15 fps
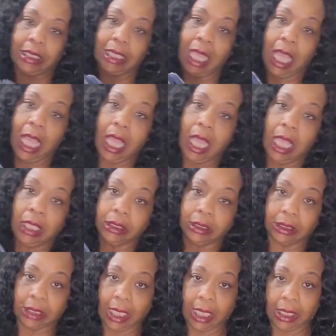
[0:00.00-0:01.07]

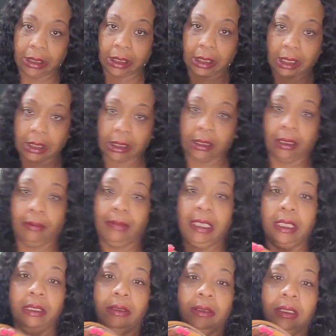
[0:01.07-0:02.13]
Yes, I had to get the
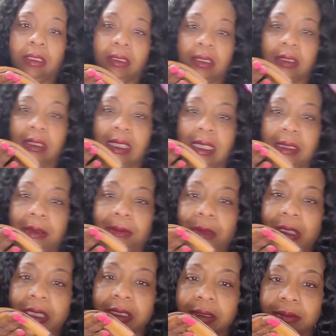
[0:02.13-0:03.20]
blue
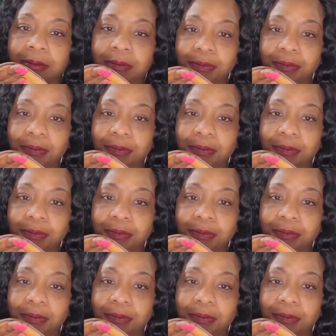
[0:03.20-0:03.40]
denim one.